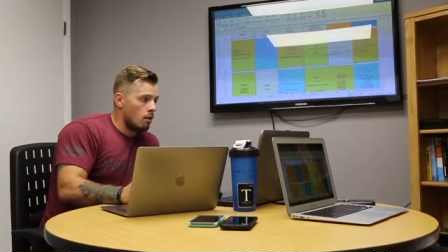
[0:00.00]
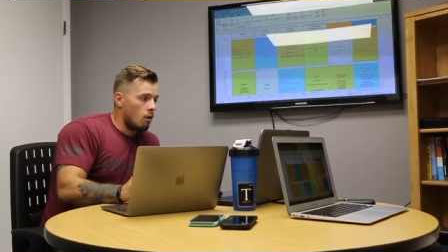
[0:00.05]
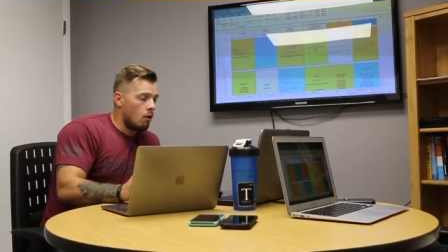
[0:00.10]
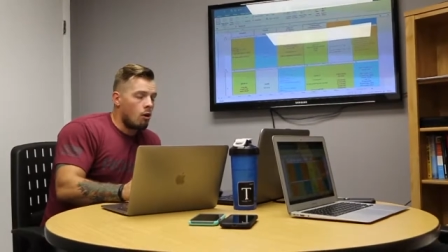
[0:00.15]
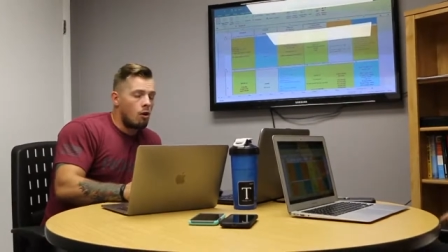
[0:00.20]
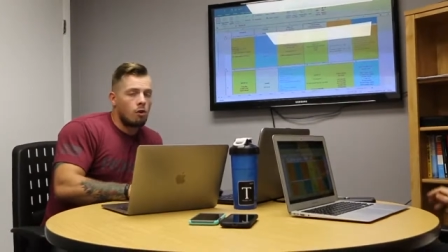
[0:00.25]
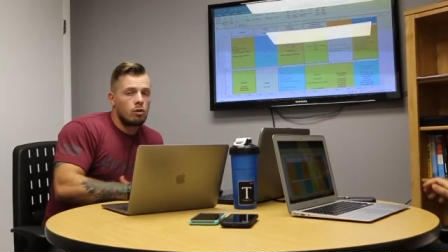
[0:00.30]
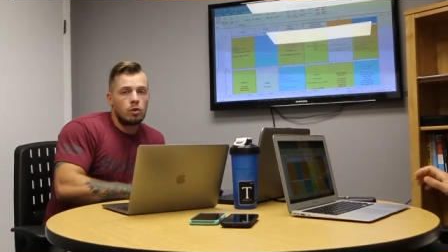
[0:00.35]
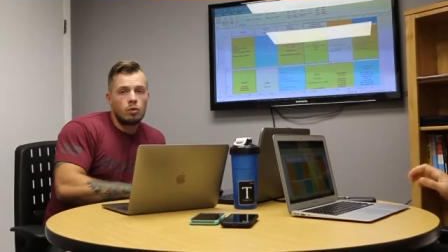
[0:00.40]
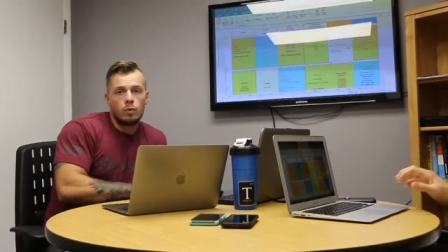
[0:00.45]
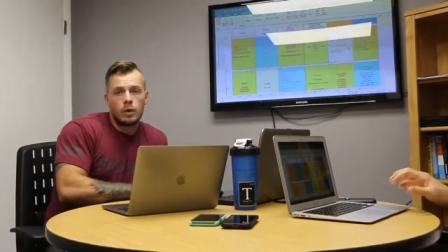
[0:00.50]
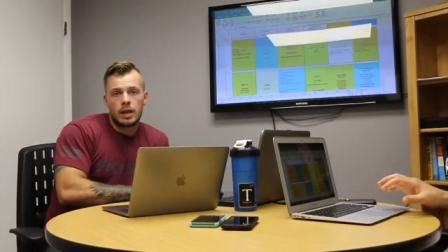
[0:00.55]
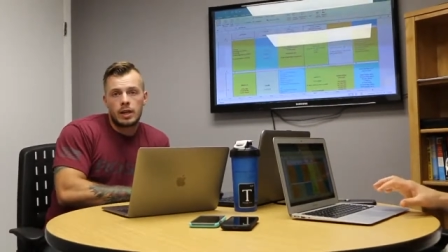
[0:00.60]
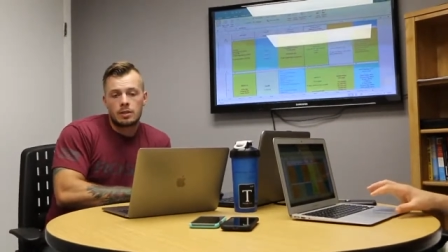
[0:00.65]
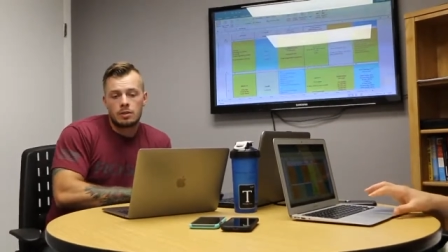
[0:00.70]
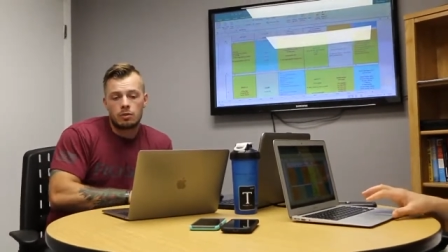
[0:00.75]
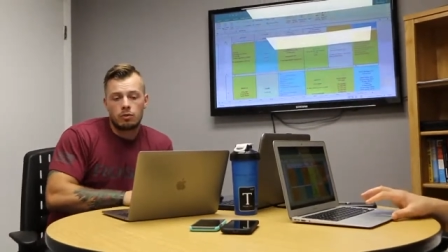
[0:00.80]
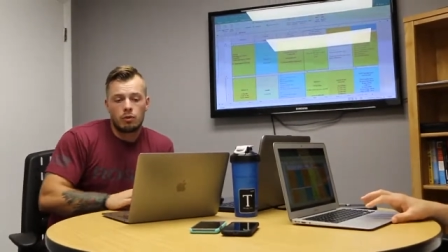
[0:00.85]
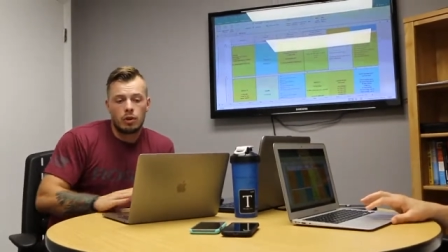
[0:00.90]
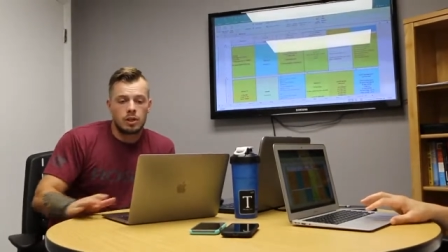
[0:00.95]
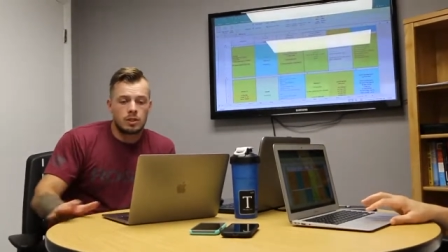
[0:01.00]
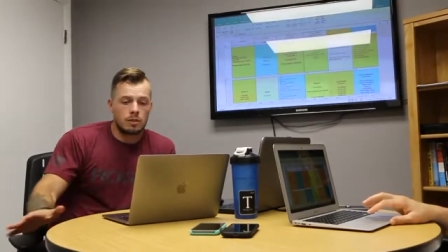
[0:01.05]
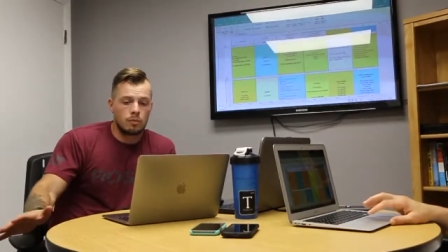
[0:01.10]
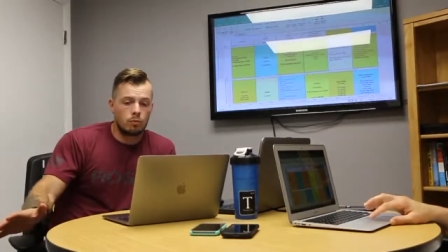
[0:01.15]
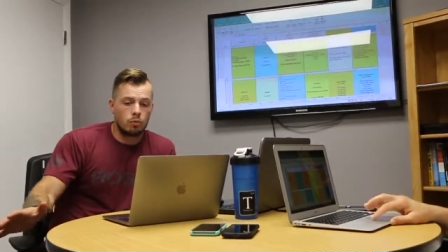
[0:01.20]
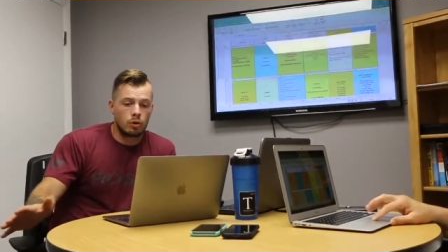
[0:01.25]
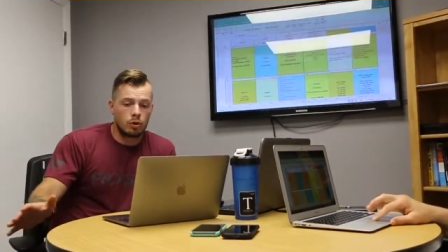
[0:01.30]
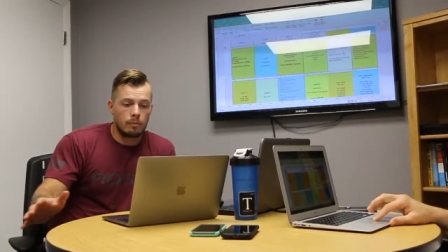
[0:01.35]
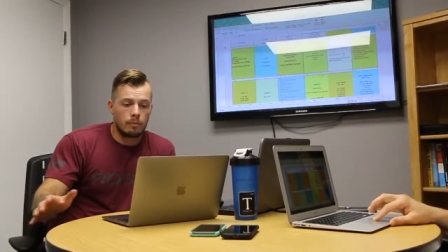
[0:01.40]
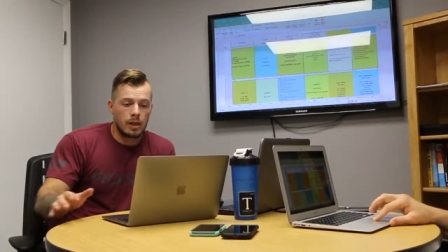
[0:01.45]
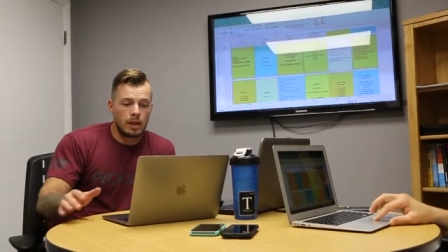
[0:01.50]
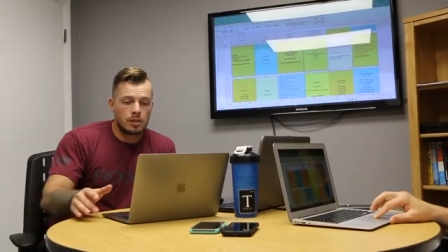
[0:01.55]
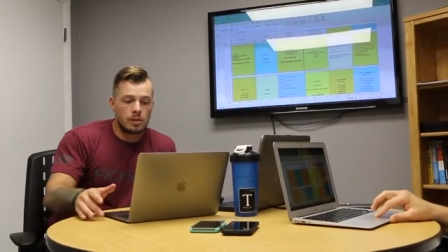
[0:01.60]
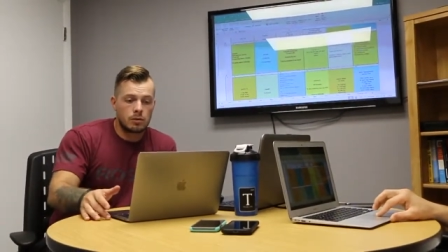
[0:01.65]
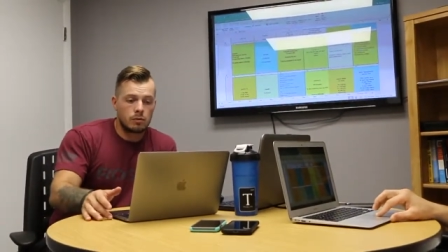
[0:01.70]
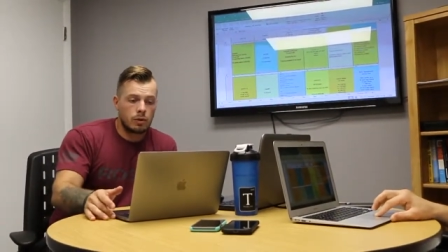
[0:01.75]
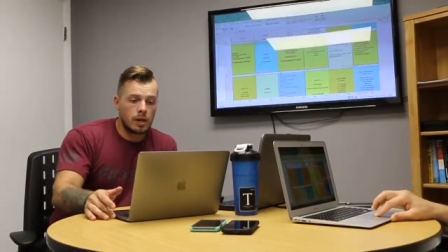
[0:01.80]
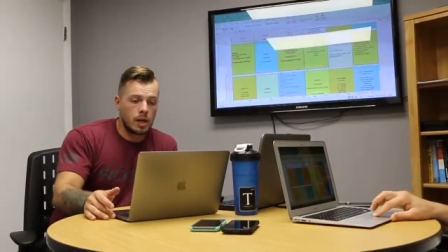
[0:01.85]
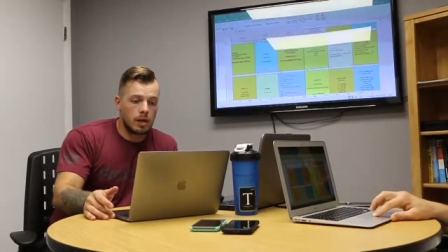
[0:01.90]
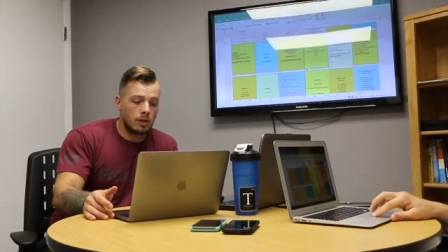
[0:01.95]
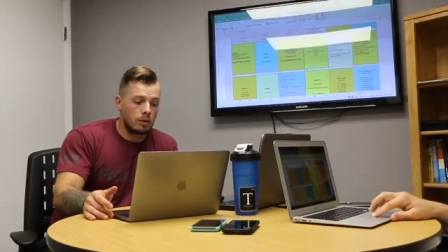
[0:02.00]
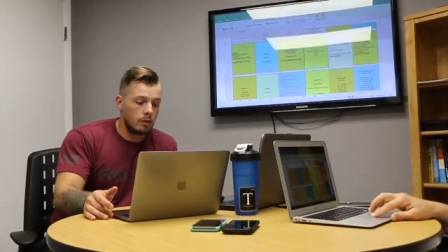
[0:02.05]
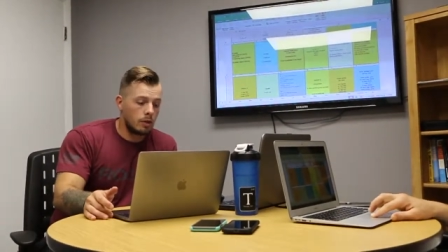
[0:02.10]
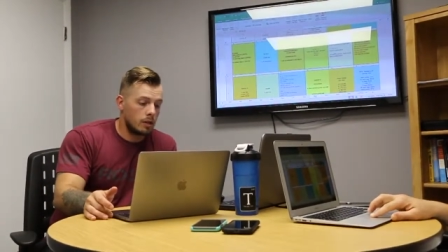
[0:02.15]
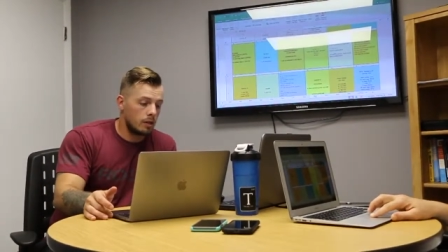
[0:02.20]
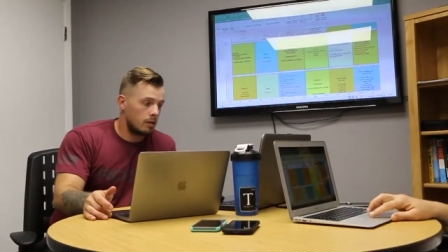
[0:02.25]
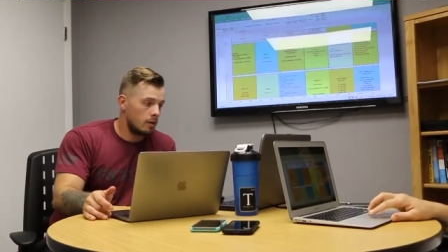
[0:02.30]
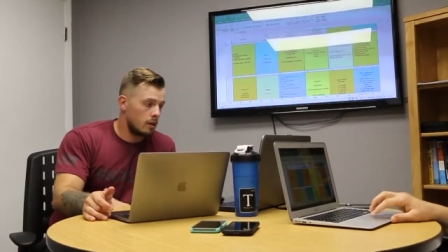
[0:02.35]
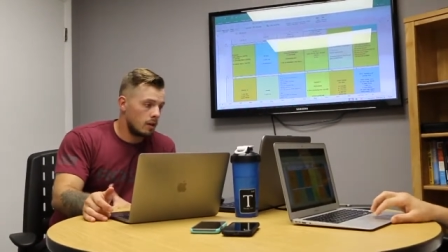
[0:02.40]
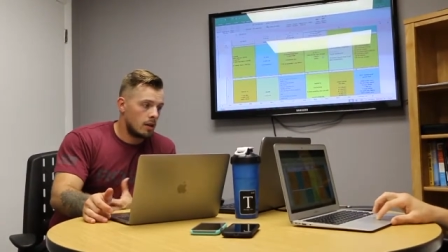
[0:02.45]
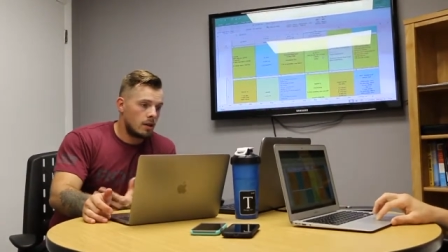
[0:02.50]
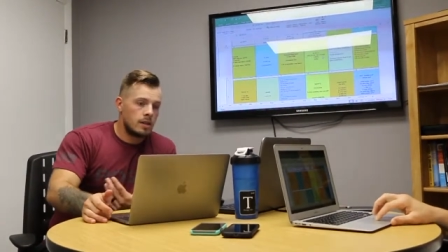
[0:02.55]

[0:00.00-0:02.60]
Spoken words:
all the wickets across the board and making sure we're not doing